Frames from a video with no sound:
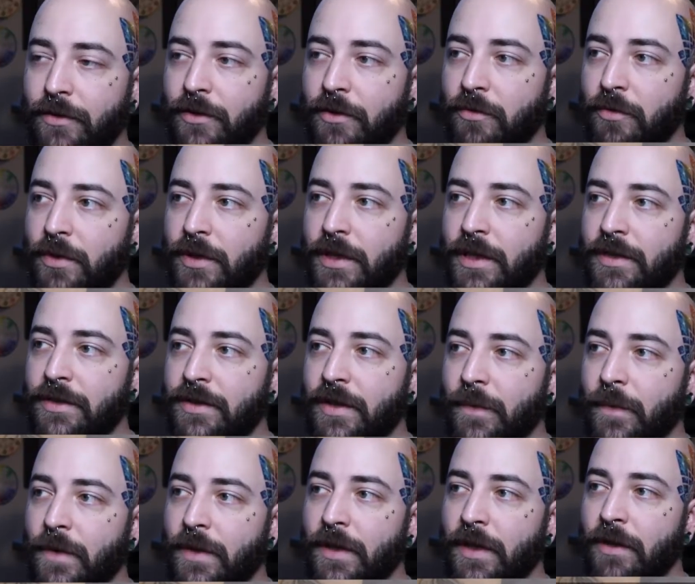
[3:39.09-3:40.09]
and you want to get
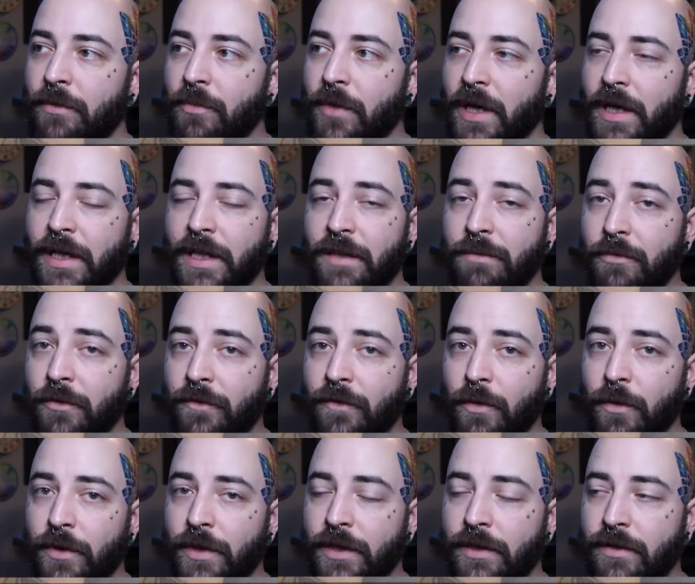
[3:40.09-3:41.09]
something done by him
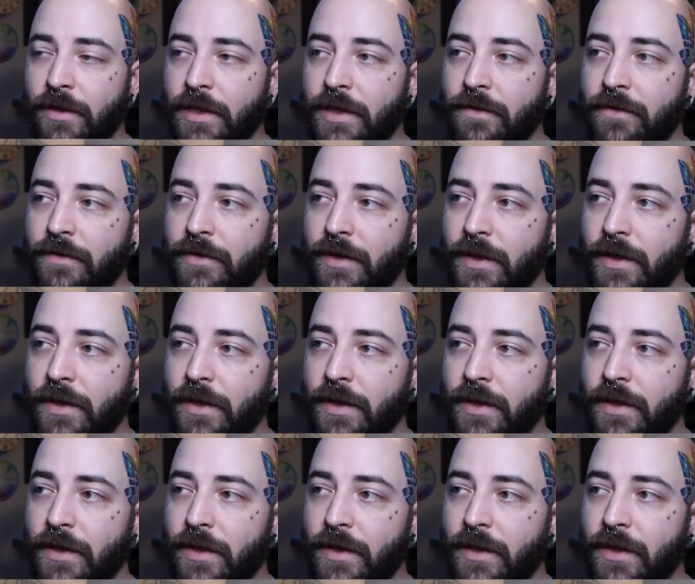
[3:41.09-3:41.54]
before he leaves,